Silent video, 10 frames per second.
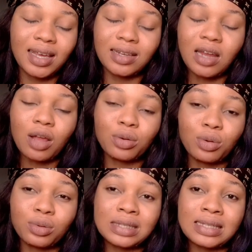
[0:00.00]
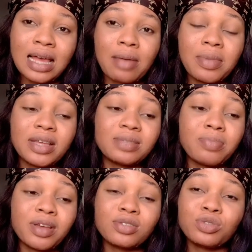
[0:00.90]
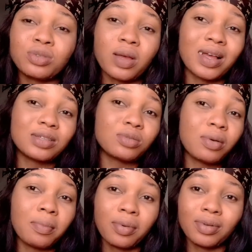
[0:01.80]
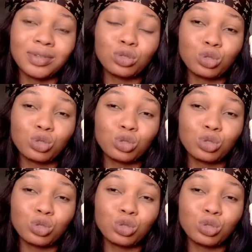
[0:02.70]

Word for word: It's best use our sunburn